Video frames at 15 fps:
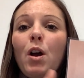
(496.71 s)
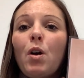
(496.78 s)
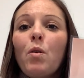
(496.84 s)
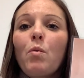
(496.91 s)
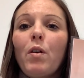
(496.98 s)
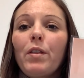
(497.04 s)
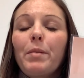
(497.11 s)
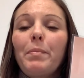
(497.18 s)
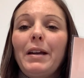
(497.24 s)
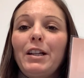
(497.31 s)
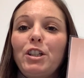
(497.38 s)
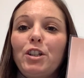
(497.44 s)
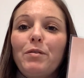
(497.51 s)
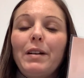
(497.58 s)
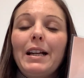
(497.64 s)
what the
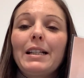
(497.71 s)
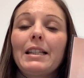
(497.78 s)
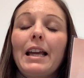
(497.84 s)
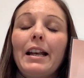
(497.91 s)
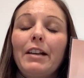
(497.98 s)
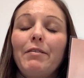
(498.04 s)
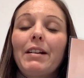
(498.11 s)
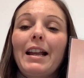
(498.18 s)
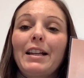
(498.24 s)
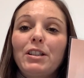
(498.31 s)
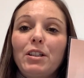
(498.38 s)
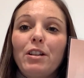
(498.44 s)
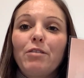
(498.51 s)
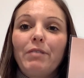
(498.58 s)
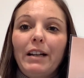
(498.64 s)
picture is and it relates to
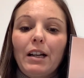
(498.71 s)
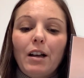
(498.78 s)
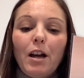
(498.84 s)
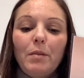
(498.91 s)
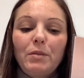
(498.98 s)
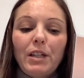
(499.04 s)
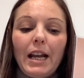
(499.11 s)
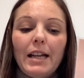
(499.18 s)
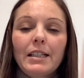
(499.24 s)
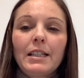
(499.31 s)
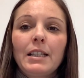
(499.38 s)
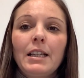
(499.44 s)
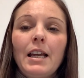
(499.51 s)
the real object.